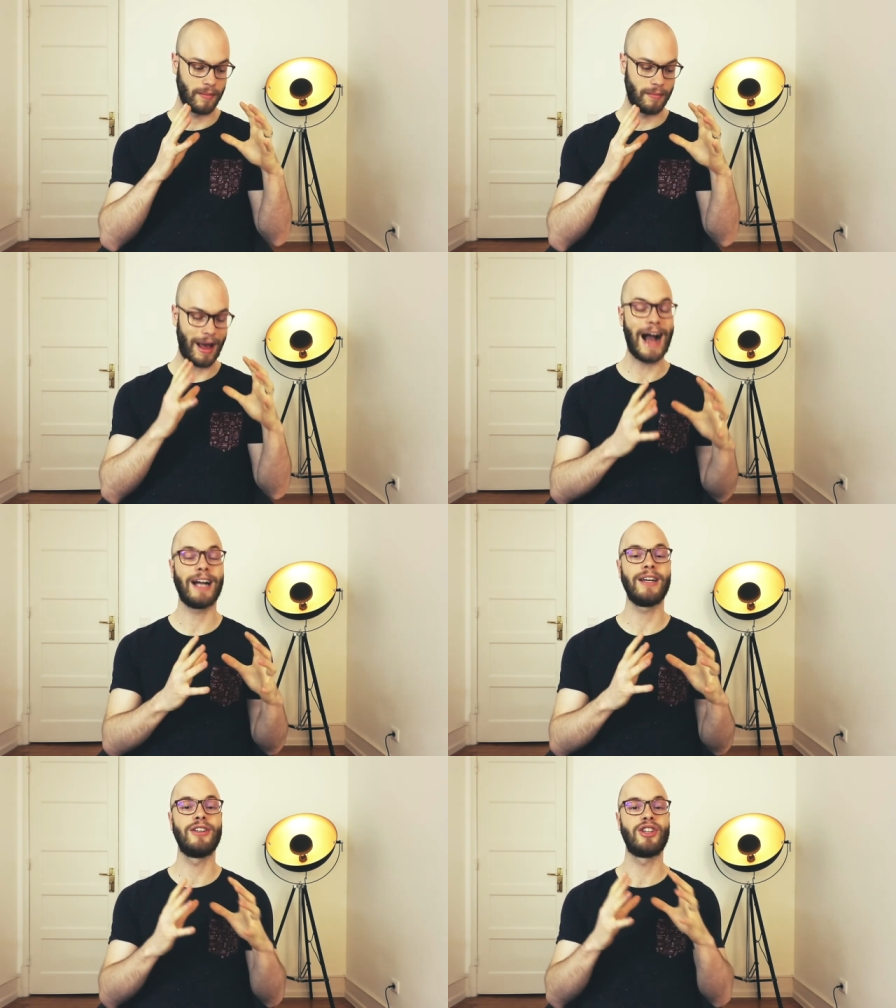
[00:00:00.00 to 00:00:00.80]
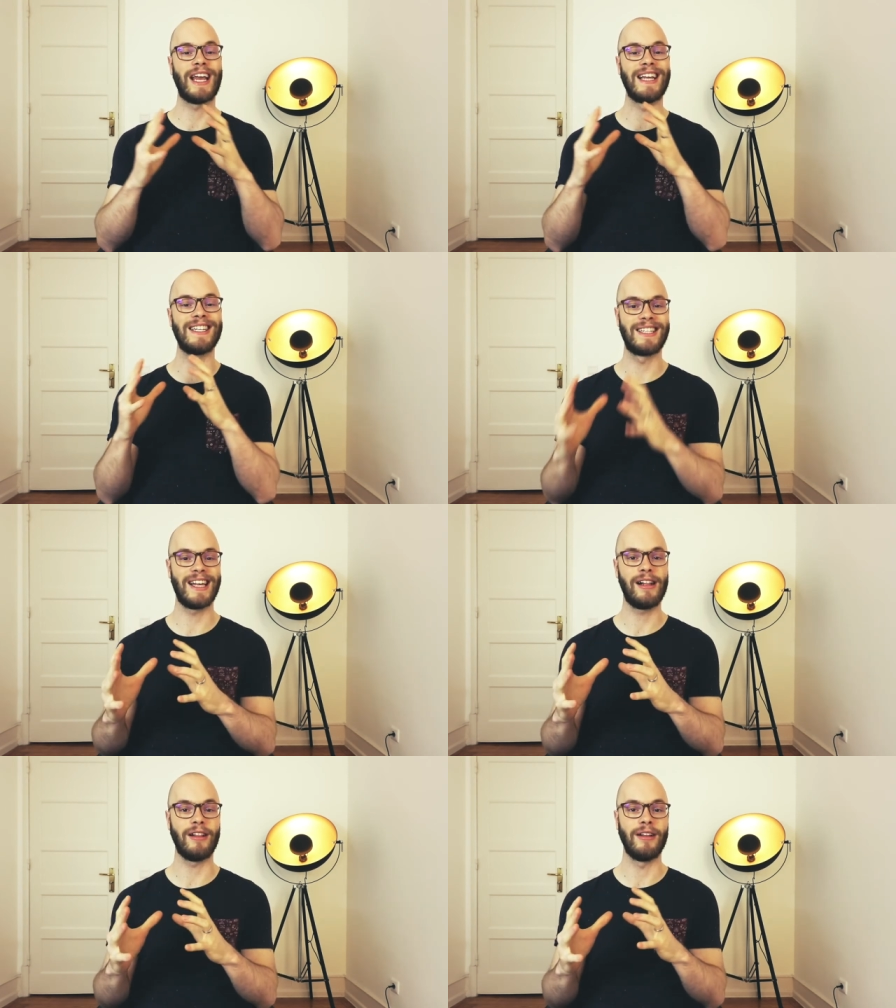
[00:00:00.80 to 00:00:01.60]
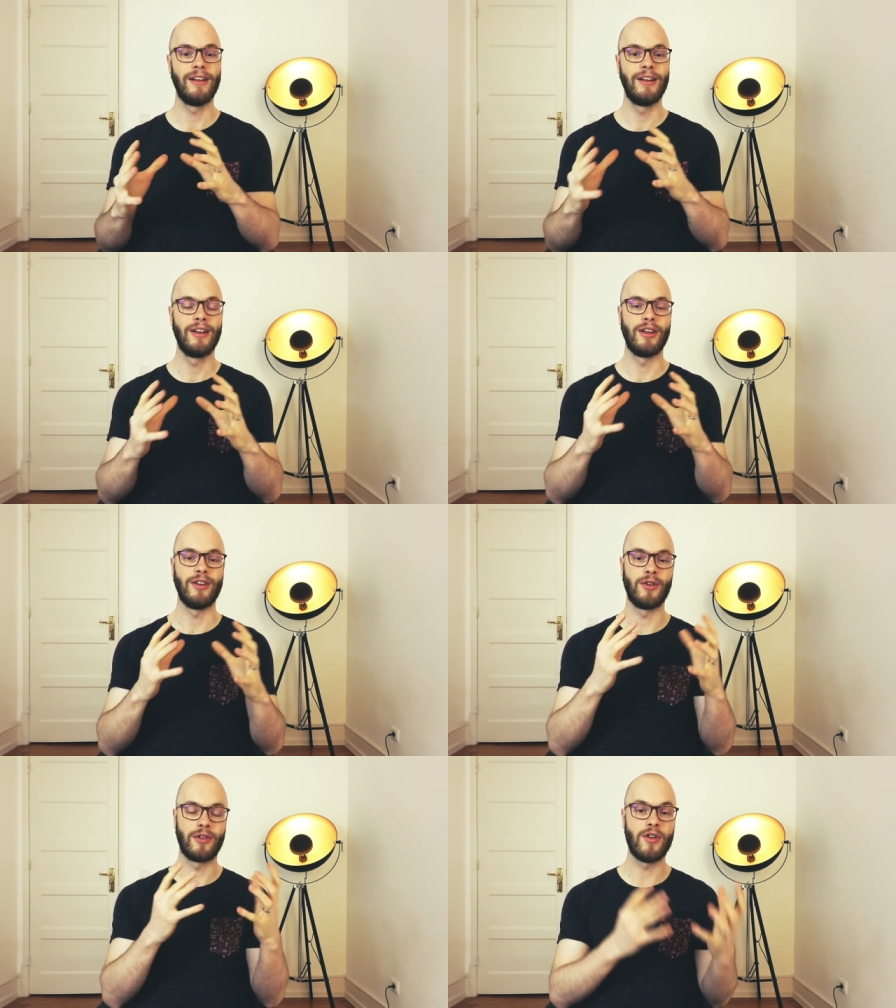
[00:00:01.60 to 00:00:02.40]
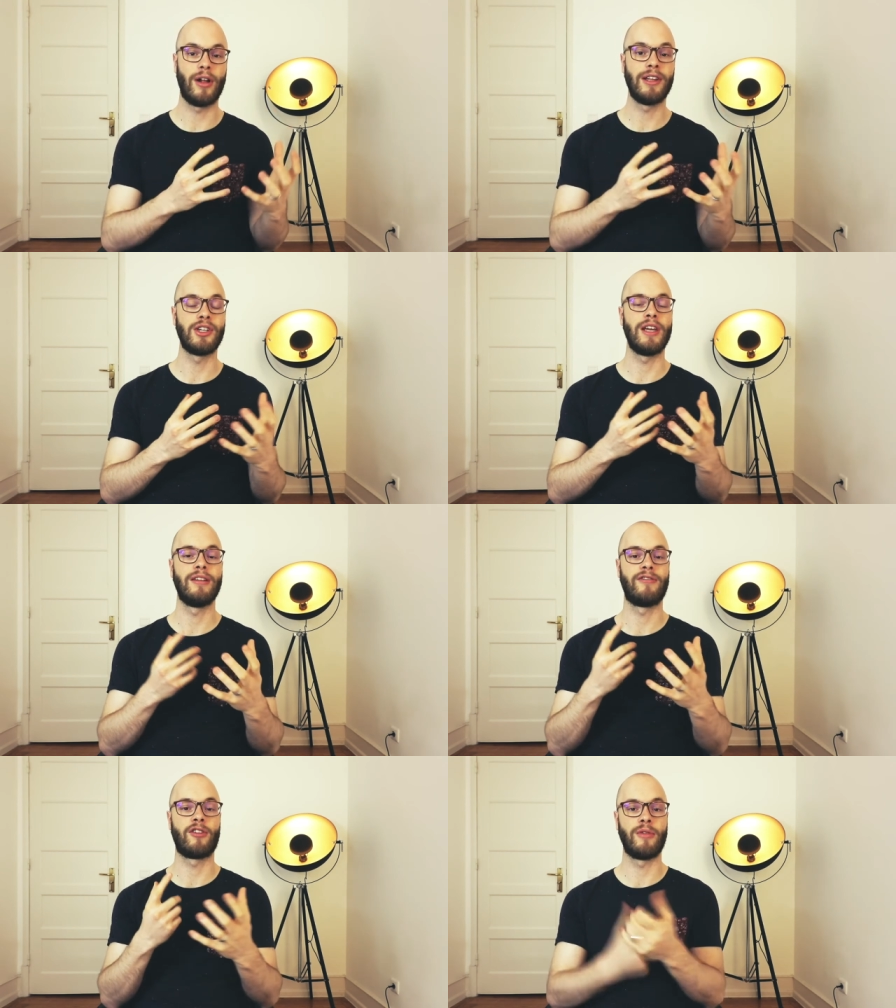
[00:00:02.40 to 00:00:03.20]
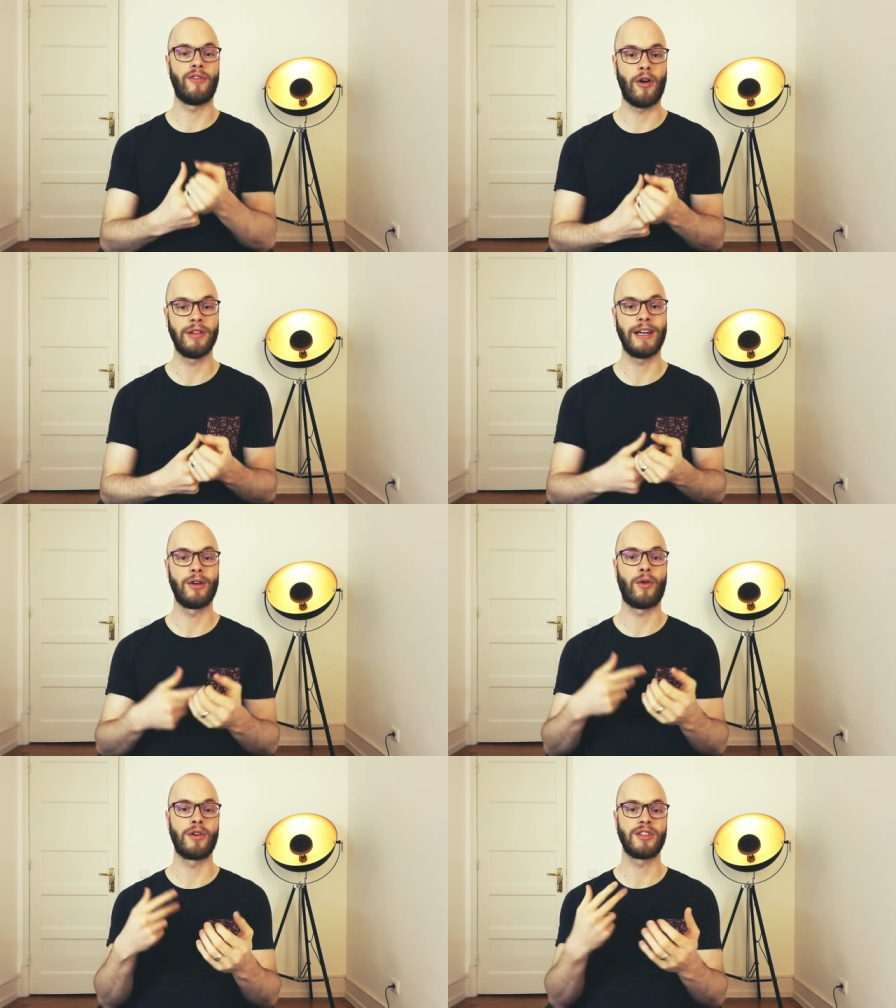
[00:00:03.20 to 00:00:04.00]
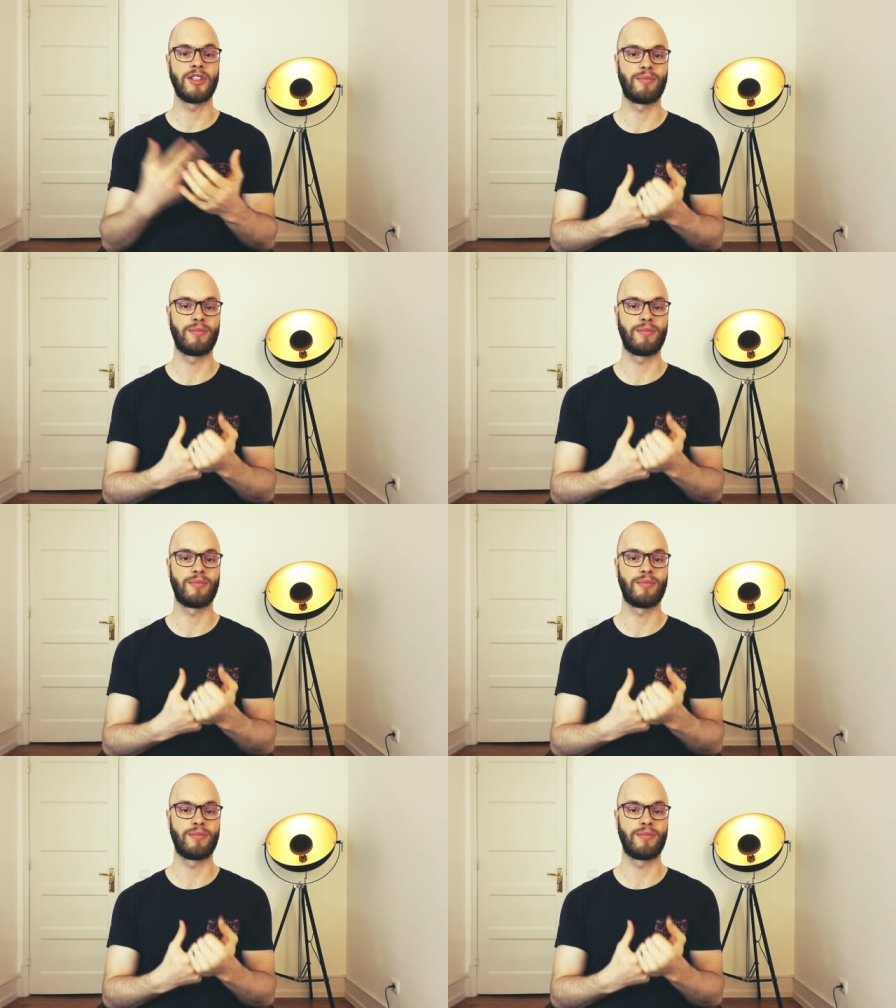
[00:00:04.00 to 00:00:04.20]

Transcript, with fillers: package and sell your knowledge in the form of online courses,